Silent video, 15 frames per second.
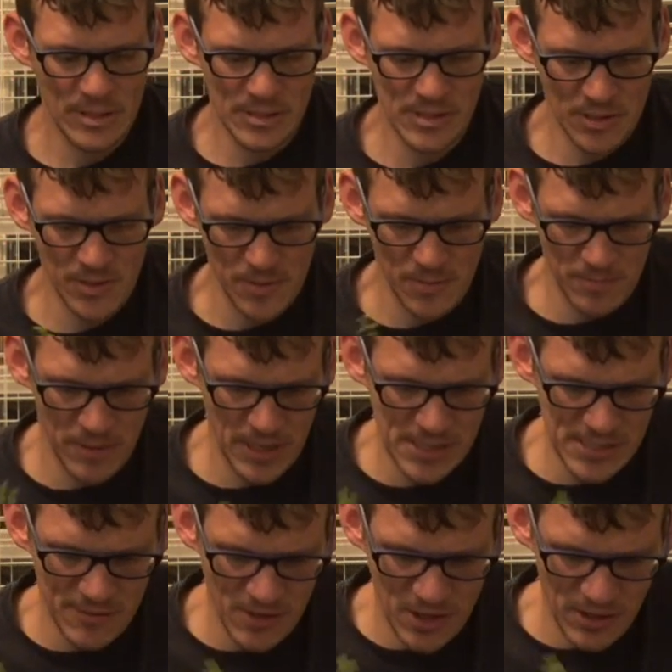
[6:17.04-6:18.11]
So
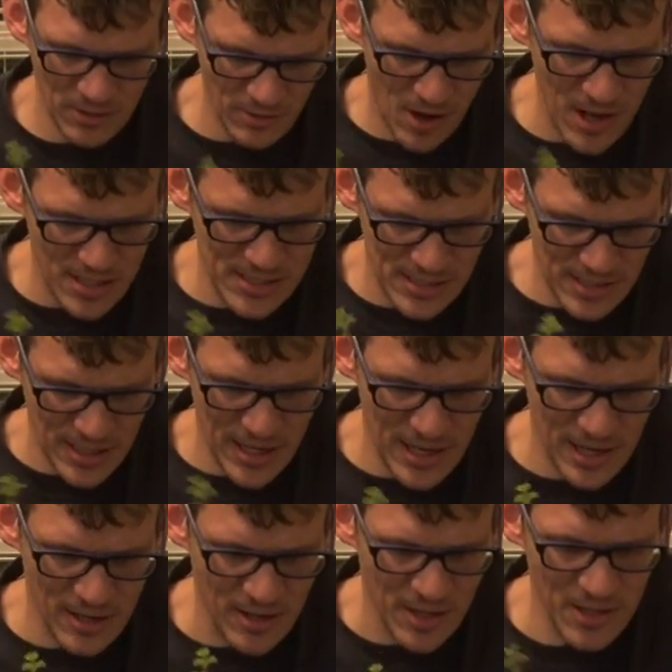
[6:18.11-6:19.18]
because of all the rocks in
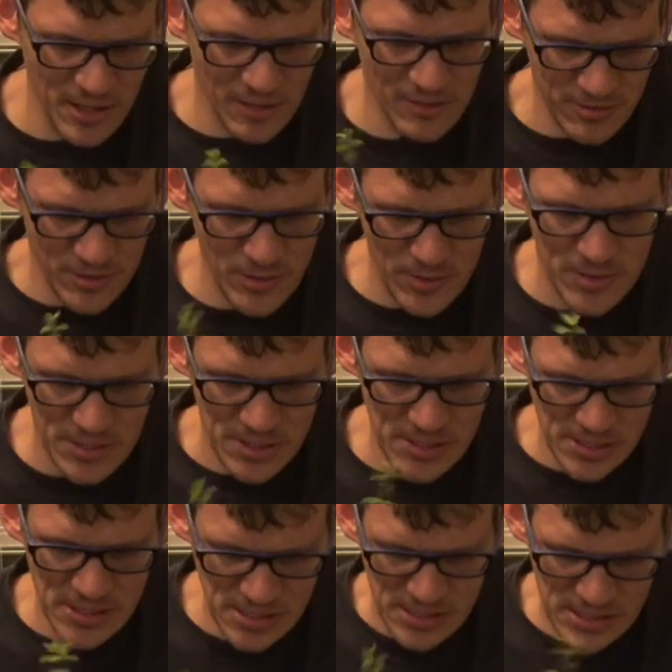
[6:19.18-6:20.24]
there and all the
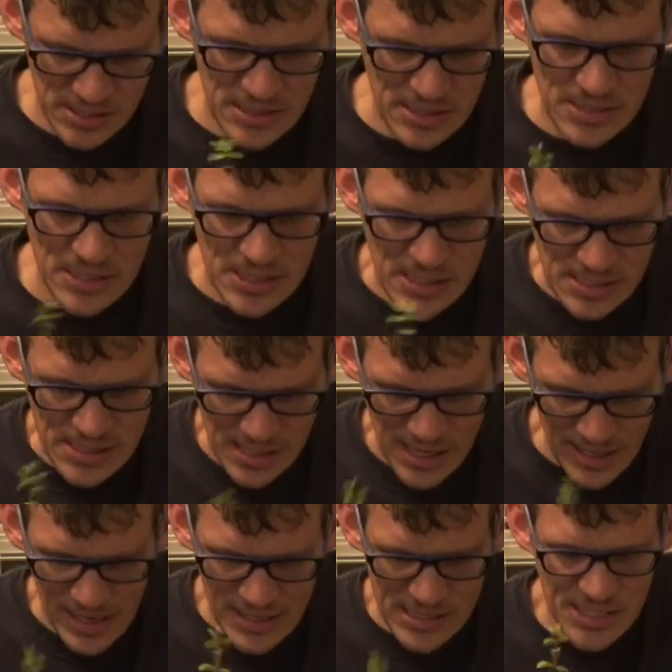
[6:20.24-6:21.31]
roots,
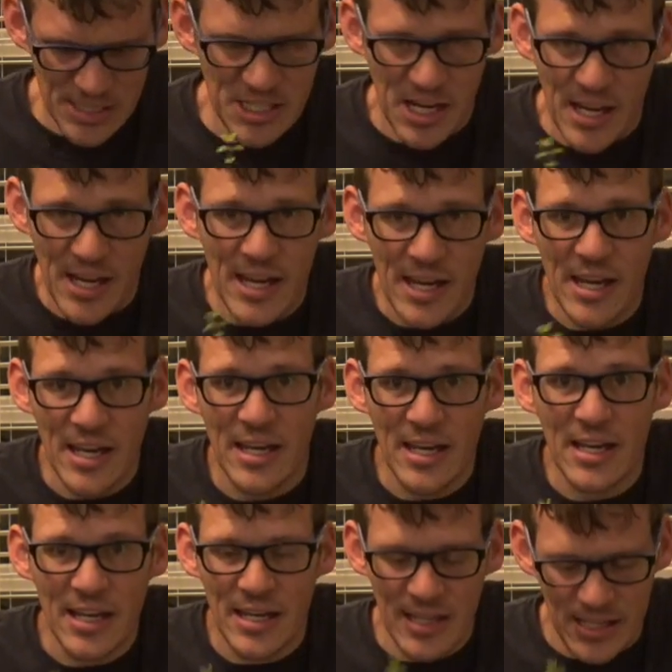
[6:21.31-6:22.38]
I kind of
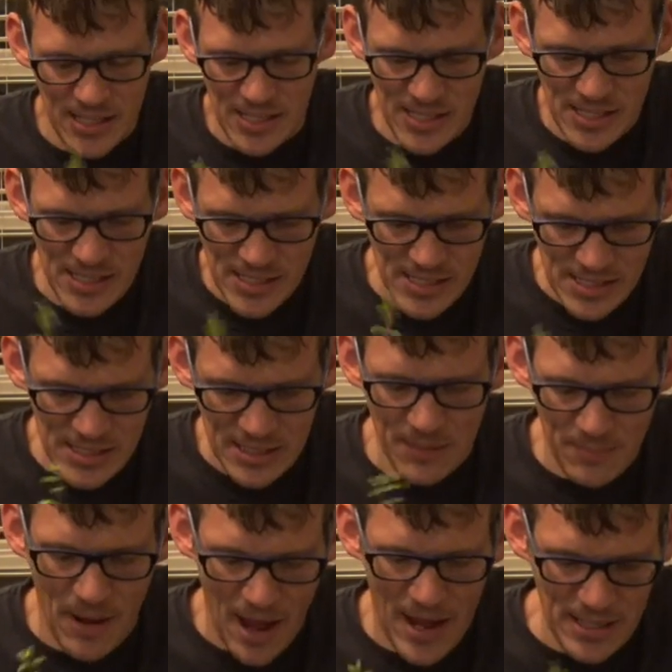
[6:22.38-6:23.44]
shake the
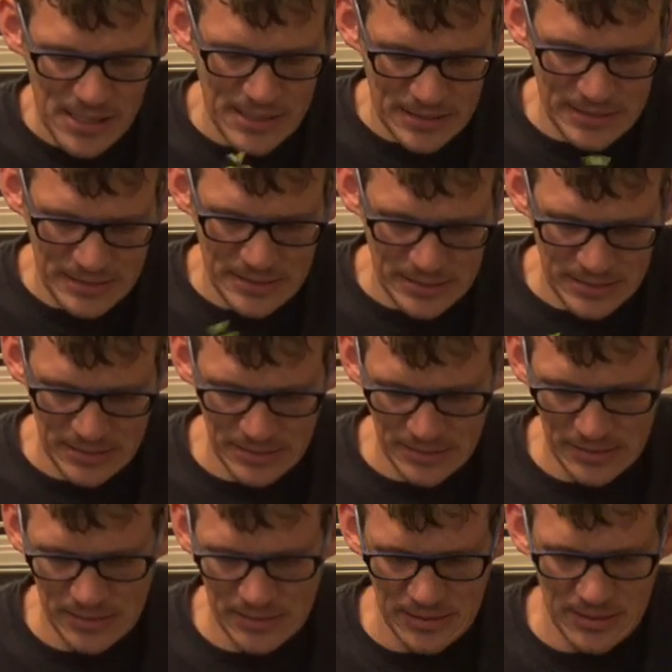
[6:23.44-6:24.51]
pot.
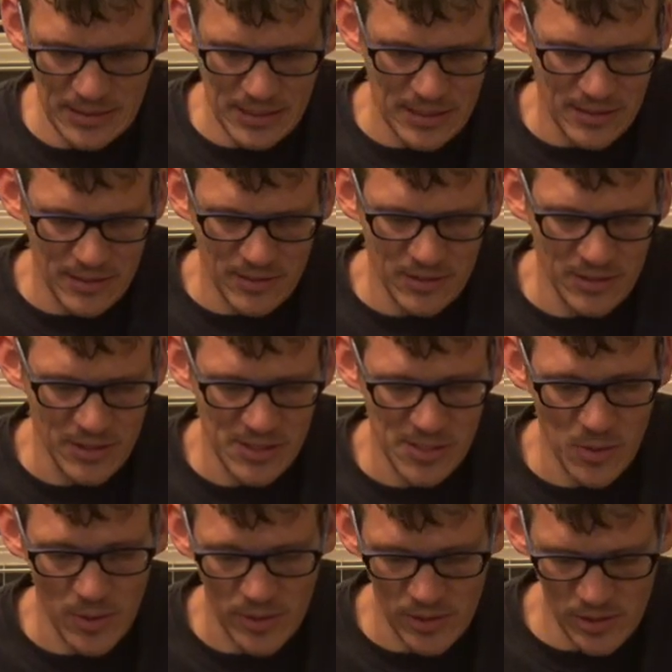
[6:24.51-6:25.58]
Hold the
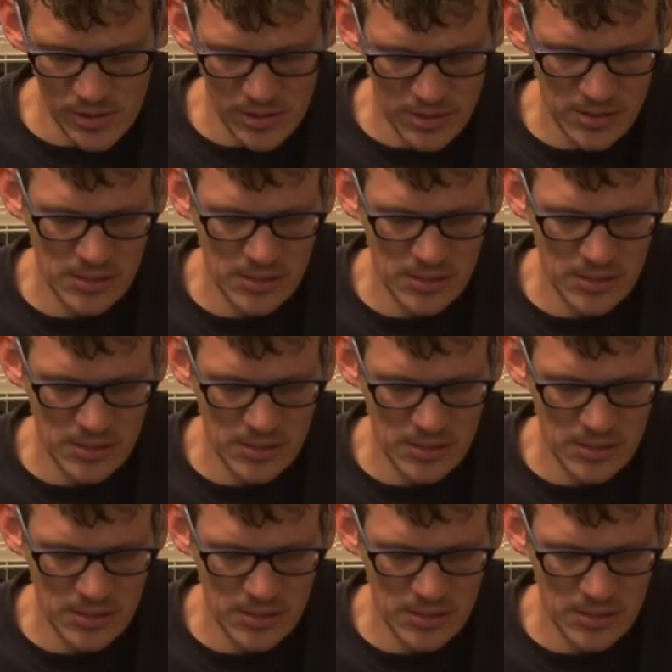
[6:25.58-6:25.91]
soil.